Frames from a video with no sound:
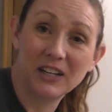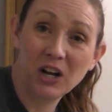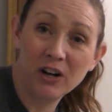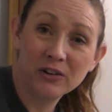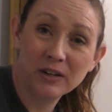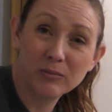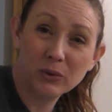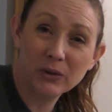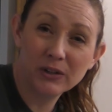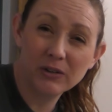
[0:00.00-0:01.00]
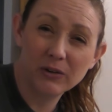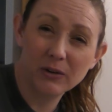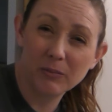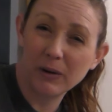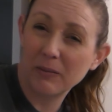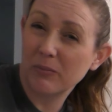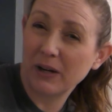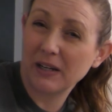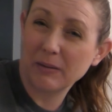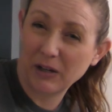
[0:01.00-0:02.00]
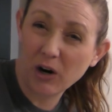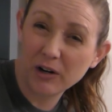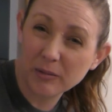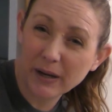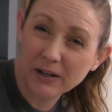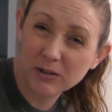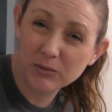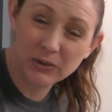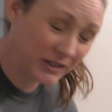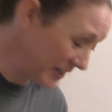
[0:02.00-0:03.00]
like concrete board, or by brand name like Hardybacker board